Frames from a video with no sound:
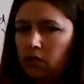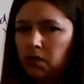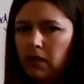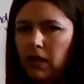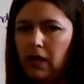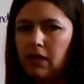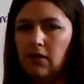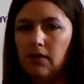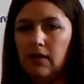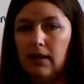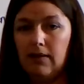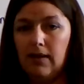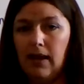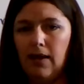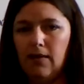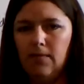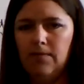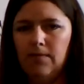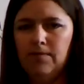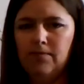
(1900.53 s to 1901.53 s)
How do you like
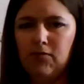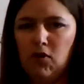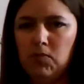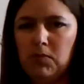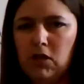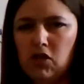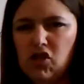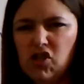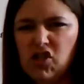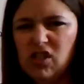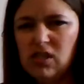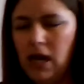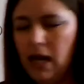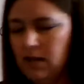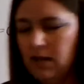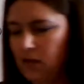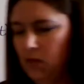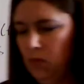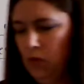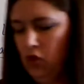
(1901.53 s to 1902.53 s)
that? Sign
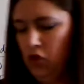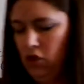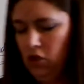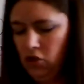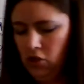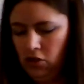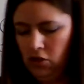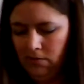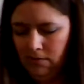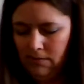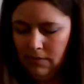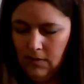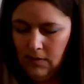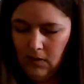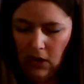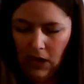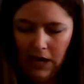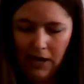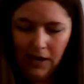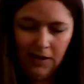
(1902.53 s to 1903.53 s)
switchage.
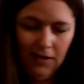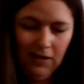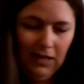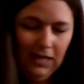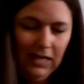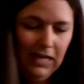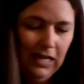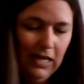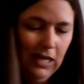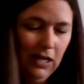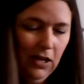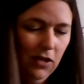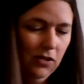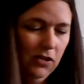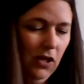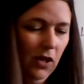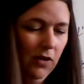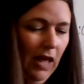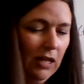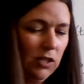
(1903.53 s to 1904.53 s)
Okay,
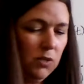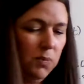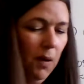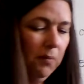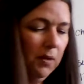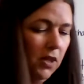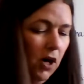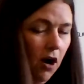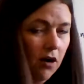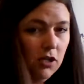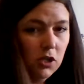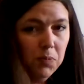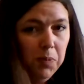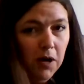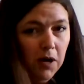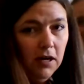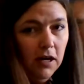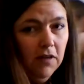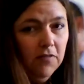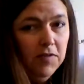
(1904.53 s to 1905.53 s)
so that's probably the hardest
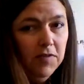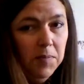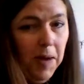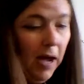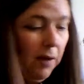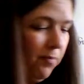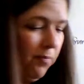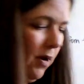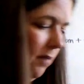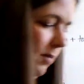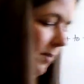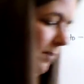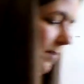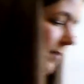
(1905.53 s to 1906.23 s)
part of the bat problem.